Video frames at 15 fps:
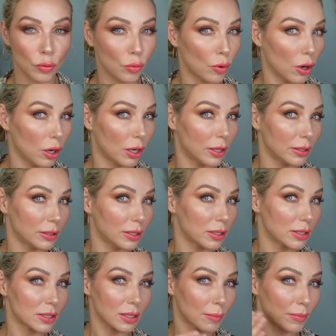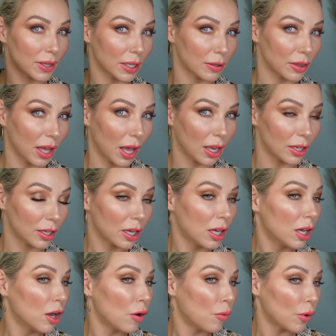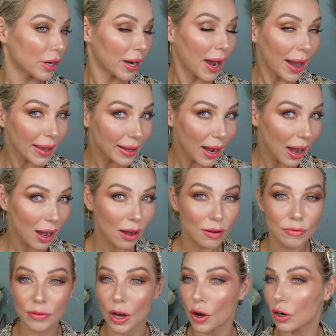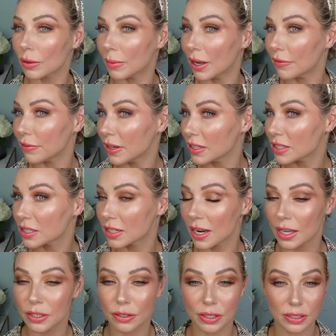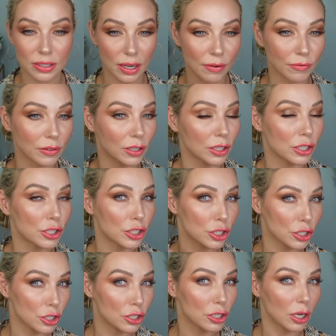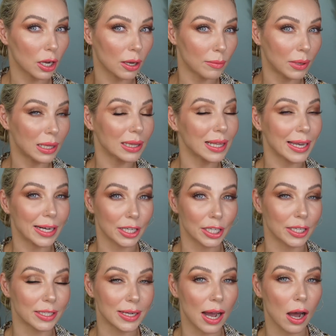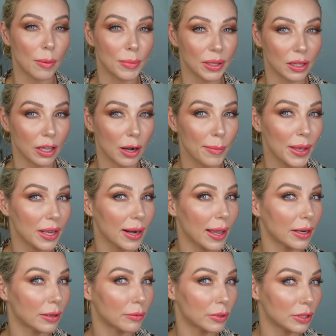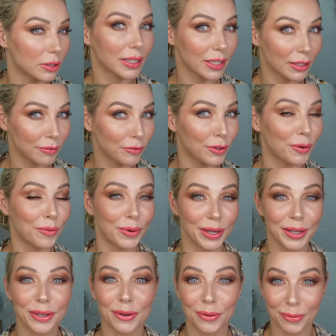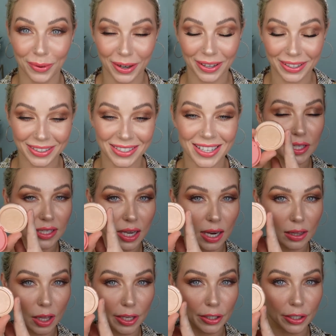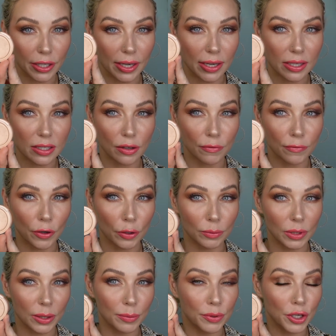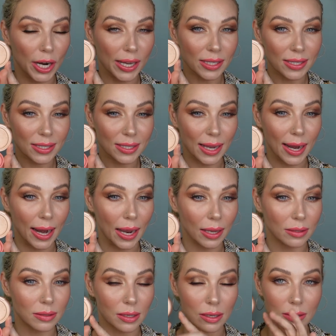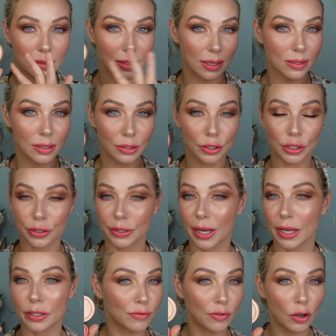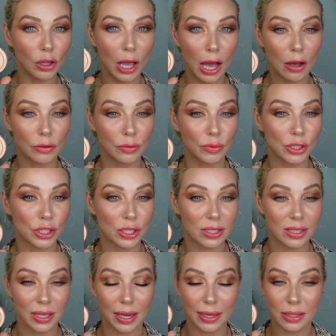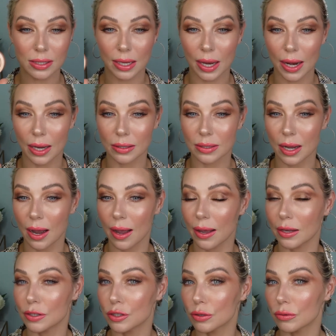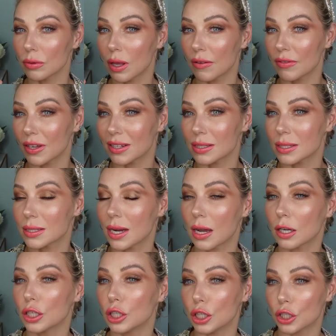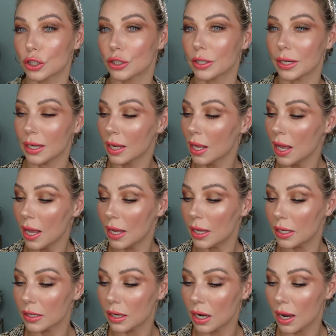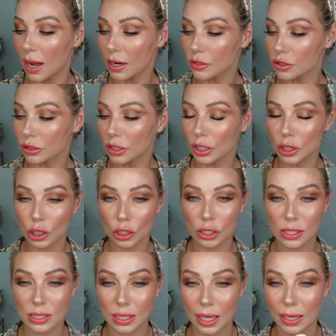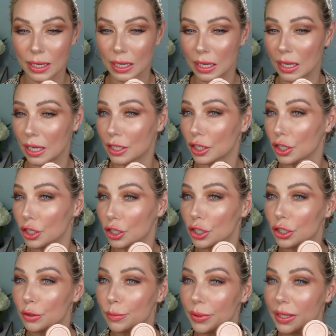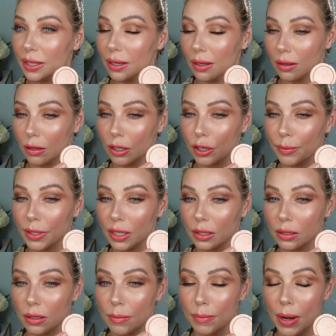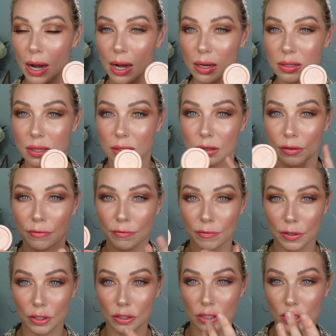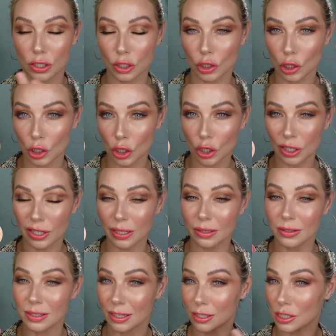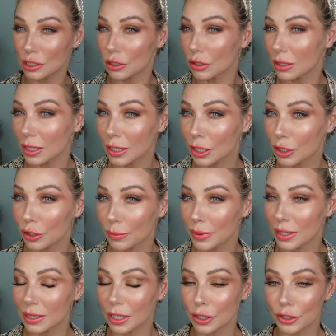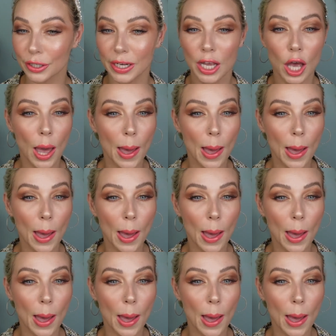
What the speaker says: want something that what I have on my face today, you can definitely just layer it up a little bit and it would give you what you want. This highlighter is firmly pressed and it doesn't create fallout, which is nice, and I do love that it's not glittery. It actually looks like it could be a little bit in the box at the first look. It does look like it could be glittery,